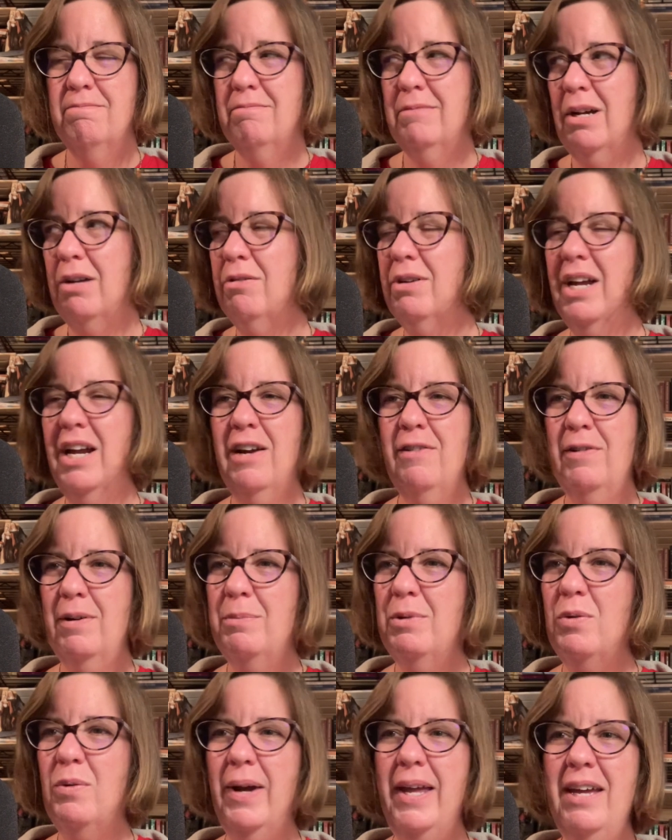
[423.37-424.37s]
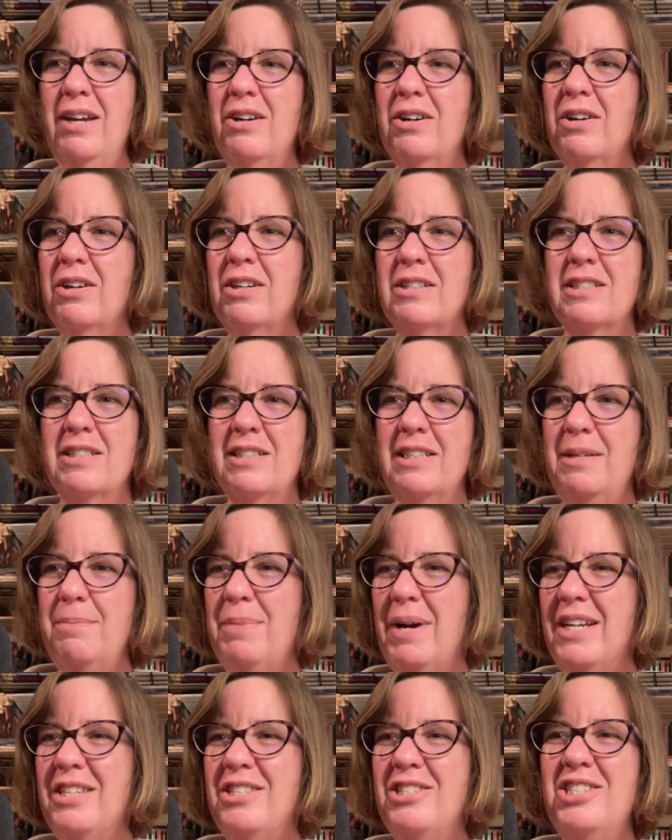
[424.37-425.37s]
I don't care if I'm awake or asleep.
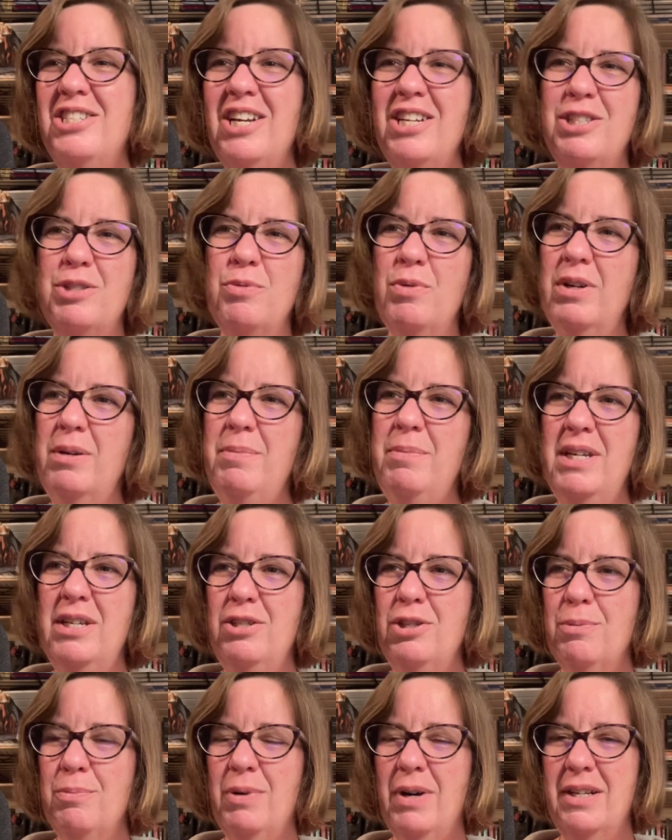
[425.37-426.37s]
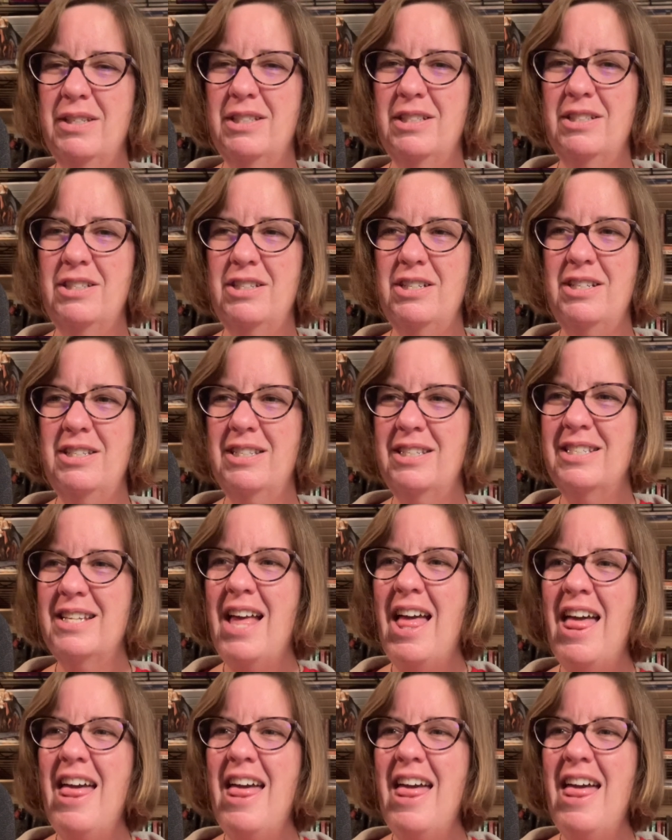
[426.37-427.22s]
I just want to be in your presence, Jesus.